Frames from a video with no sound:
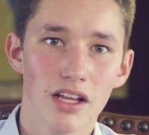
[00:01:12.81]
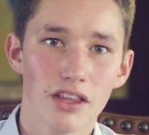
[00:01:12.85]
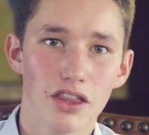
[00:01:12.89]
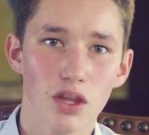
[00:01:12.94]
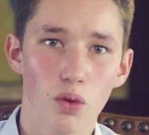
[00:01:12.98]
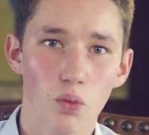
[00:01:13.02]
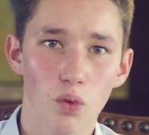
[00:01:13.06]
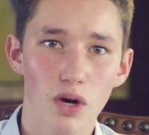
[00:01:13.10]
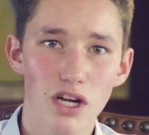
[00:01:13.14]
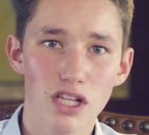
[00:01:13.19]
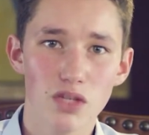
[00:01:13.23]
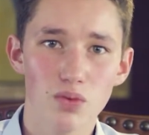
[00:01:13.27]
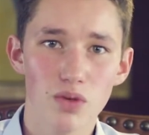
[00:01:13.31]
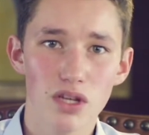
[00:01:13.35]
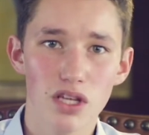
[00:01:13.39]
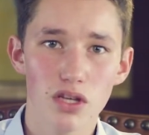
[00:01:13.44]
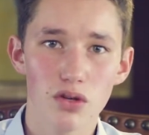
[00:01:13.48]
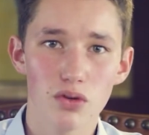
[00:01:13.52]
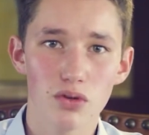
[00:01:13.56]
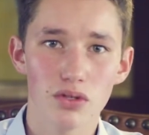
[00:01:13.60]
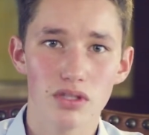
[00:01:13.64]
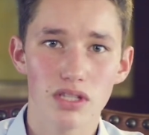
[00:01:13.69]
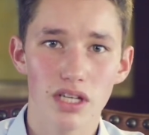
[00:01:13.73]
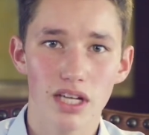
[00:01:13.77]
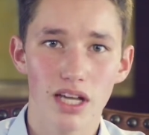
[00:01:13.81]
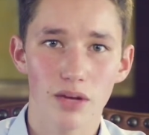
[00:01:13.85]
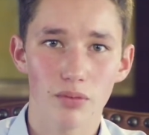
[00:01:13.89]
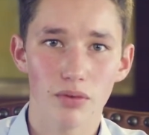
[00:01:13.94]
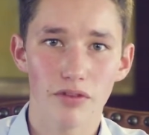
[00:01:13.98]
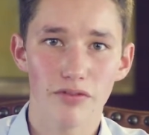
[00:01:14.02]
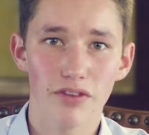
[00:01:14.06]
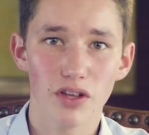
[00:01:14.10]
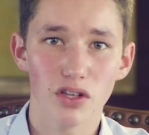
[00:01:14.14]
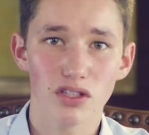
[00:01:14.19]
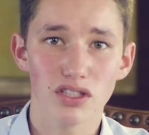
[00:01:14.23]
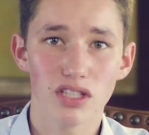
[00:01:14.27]
The words we use can
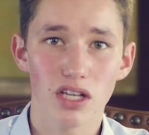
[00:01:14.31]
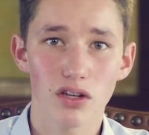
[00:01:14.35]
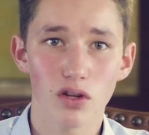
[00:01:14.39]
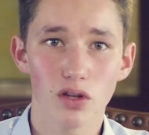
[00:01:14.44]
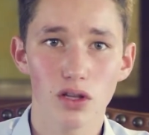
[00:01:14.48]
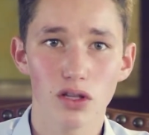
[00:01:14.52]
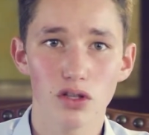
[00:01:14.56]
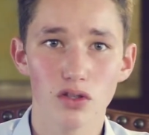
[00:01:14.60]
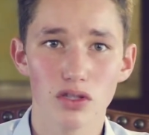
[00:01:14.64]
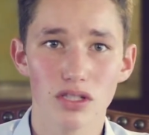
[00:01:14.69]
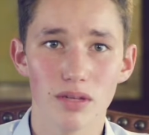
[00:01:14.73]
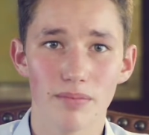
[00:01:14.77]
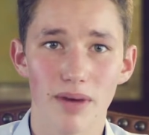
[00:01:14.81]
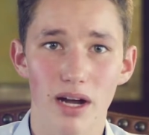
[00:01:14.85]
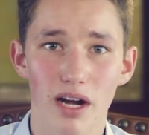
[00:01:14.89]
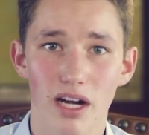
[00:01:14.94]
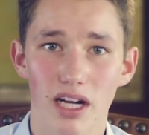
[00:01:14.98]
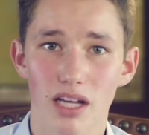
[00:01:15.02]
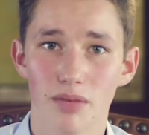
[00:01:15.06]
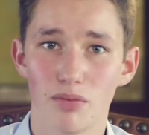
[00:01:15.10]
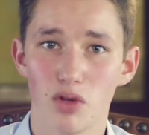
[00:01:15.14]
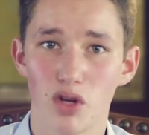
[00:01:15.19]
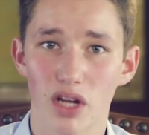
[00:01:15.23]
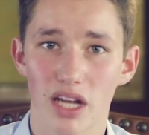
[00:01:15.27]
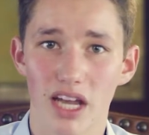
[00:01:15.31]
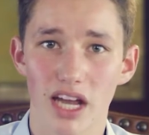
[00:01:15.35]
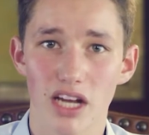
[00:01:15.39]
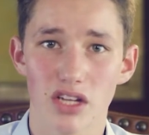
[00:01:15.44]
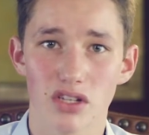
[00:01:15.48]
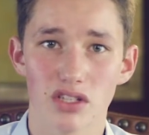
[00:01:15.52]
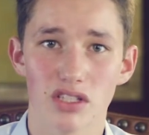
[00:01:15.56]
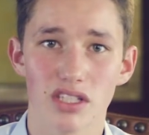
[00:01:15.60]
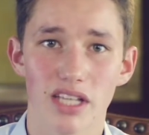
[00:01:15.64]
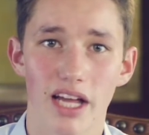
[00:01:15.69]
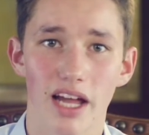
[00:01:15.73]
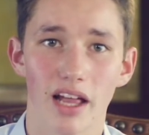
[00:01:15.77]
reveal subtle clues about our
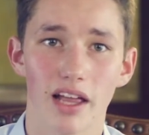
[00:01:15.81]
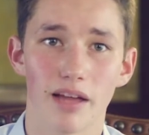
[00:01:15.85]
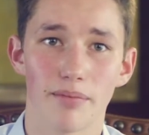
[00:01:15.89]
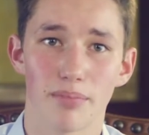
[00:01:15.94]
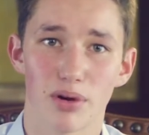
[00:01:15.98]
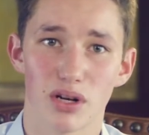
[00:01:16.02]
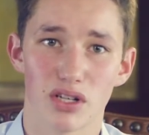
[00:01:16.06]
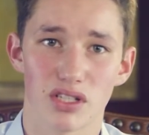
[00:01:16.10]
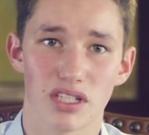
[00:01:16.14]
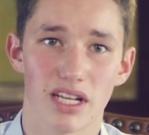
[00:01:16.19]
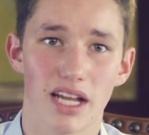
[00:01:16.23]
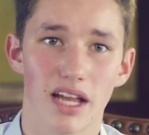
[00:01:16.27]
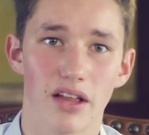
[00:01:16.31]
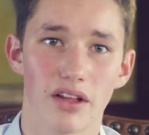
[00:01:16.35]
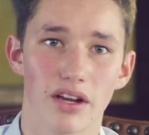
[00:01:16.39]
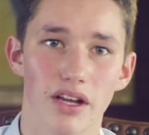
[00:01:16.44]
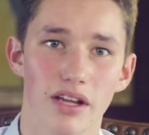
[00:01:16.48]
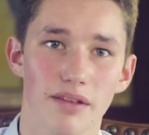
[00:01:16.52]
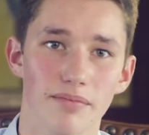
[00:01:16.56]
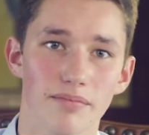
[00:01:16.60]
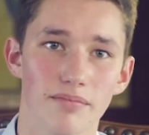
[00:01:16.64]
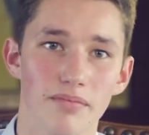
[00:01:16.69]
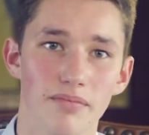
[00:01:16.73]
communication style and personality.